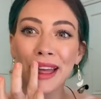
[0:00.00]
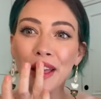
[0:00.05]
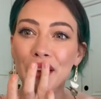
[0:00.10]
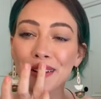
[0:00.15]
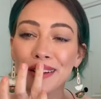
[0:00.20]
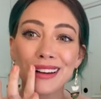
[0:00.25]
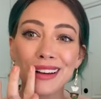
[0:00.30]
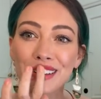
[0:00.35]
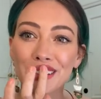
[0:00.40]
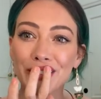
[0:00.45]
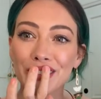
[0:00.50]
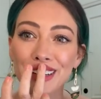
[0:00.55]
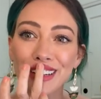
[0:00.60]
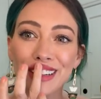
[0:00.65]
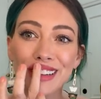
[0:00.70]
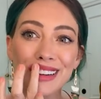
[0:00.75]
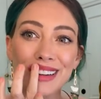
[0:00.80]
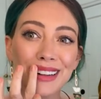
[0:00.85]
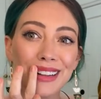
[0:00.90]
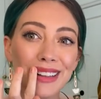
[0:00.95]
I'm gonna smudge
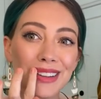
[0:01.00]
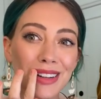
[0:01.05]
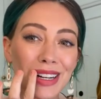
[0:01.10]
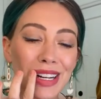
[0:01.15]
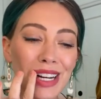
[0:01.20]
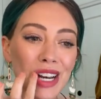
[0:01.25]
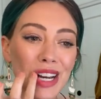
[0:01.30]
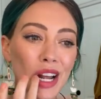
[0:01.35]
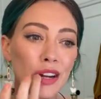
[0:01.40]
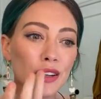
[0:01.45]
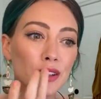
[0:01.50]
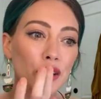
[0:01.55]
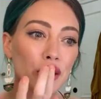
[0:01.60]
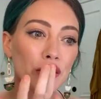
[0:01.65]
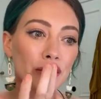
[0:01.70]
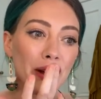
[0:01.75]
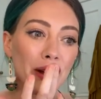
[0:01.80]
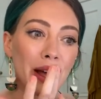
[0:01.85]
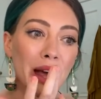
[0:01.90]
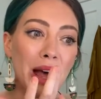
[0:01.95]
it down a little
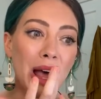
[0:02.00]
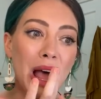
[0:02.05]
bit.